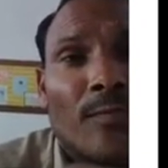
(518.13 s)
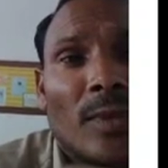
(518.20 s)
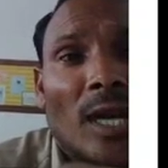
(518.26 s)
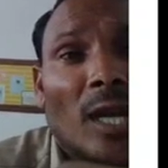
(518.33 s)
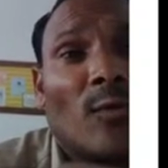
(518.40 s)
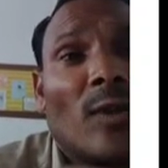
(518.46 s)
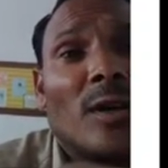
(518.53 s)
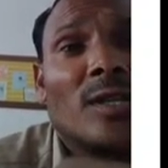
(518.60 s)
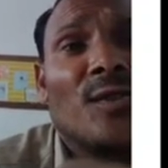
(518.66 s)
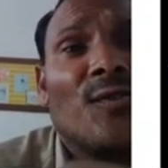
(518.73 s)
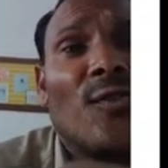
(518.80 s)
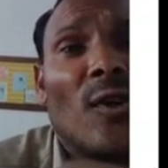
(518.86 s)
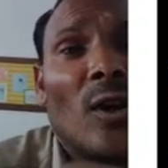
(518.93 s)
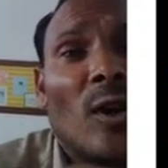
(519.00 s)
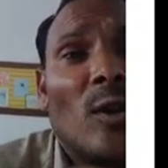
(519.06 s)
It was
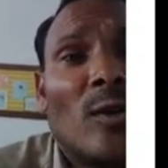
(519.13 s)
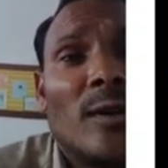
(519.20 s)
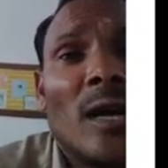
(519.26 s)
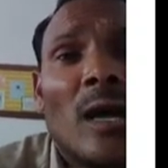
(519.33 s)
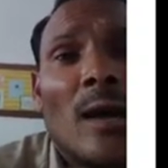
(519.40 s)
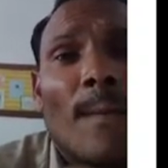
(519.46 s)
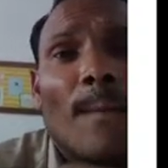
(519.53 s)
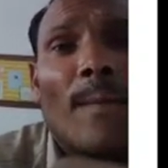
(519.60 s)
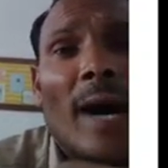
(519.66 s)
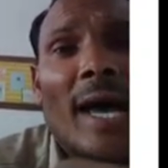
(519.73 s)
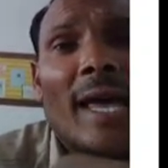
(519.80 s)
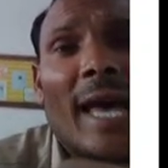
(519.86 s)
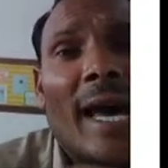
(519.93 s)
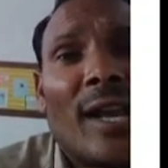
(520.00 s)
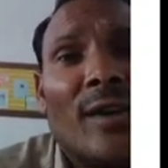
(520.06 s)
followed by
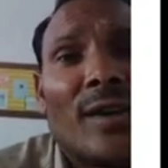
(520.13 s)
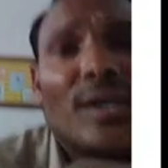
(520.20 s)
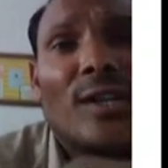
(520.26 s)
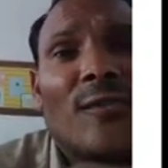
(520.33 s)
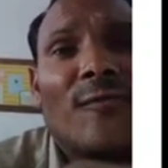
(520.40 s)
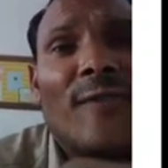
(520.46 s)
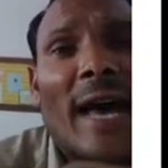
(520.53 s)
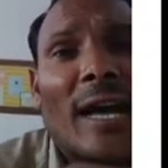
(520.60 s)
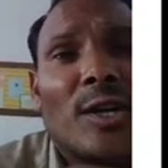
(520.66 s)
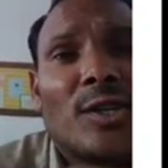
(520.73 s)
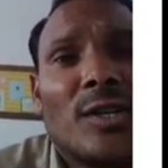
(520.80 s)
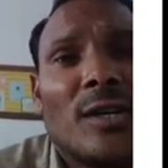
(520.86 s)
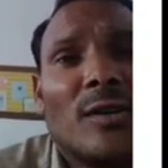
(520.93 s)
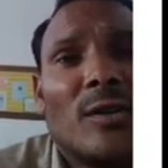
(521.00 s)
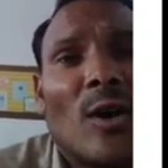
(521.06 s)
an
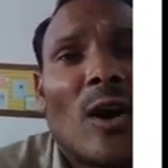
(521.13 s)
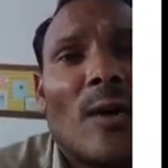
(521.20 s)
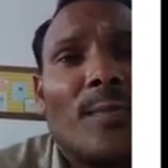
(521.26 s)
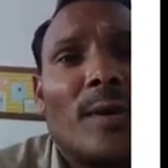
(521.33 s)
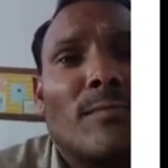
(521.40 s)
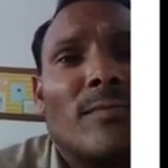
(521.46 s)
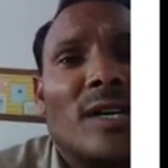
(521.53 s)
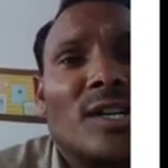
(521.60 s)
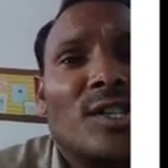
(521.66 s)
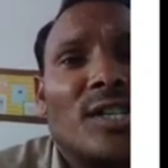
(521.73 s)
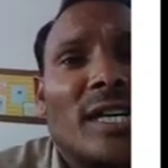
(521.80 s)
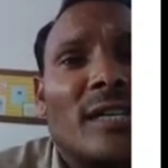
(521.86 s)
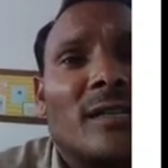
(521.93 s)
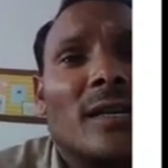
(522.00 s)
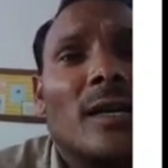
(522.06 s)
infection of the
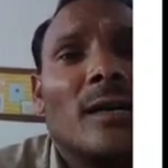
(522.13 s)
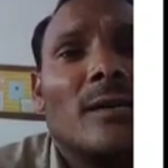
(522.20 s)
merchant